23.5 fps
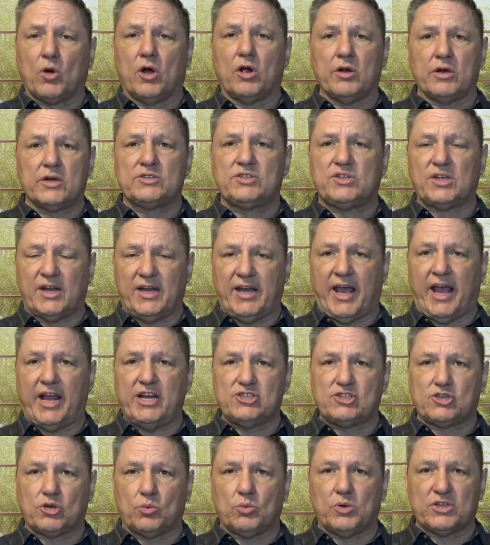words an
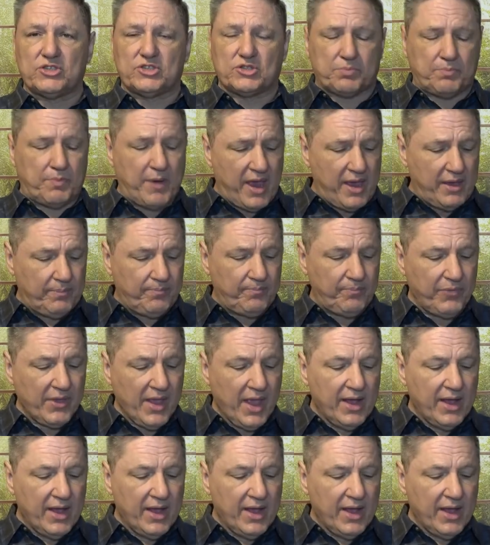angel will speak.